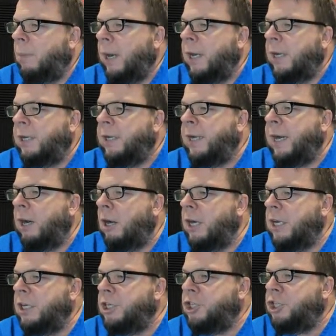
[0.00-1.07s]
by
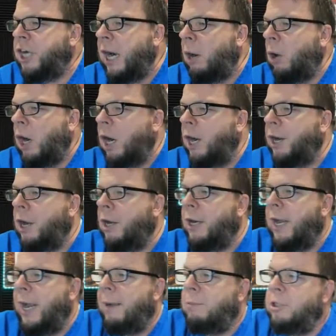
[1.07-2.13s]
Carrie Chauhan
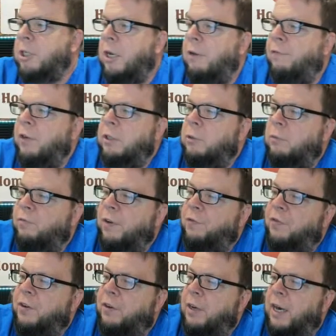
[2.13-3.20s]
on Amazon for
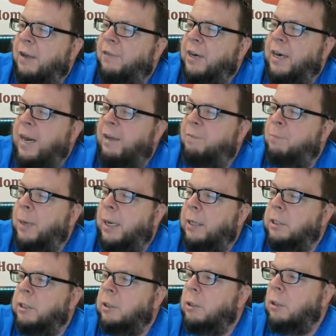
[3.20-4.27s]
11 and a half
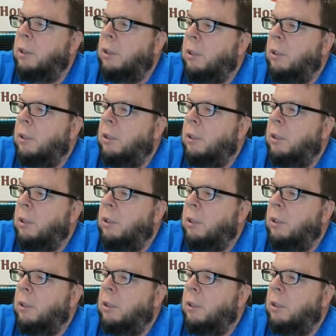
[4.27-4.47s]
bucks.